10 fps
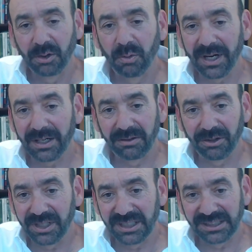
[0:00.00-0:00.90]
quick
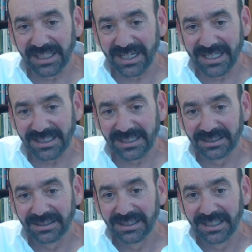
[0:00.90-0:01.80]
30 second
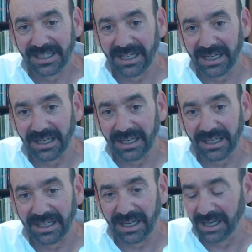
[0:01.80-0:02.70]

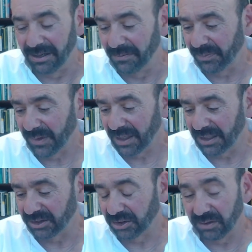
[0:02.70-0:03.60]
uh, um,
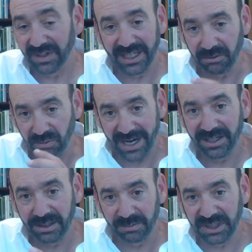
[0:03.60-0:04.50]
survey at
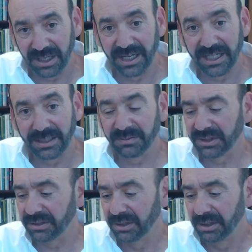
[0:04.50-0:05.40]
random
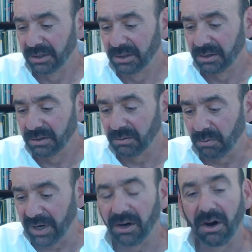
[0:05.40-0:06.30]
times.
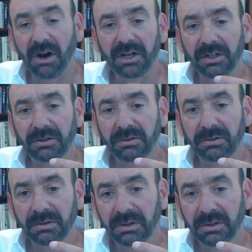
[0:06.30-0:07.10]
Where are you?